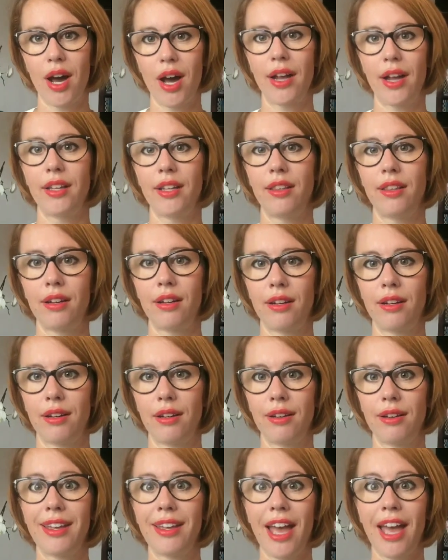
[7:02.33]
why
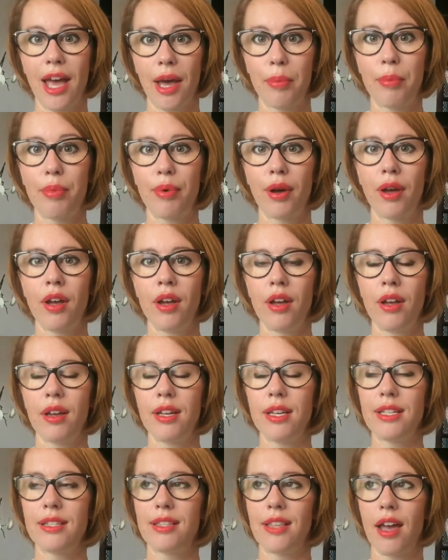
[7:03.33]
the gap
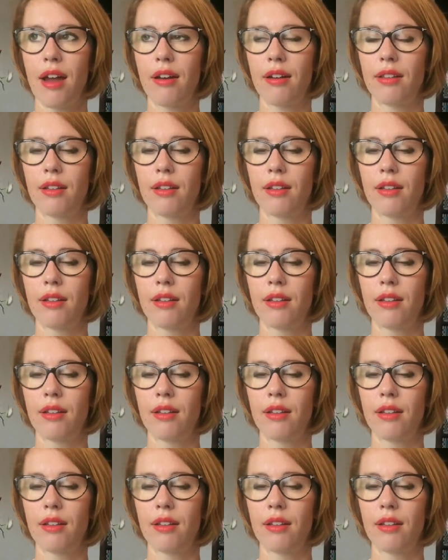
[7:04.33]
is there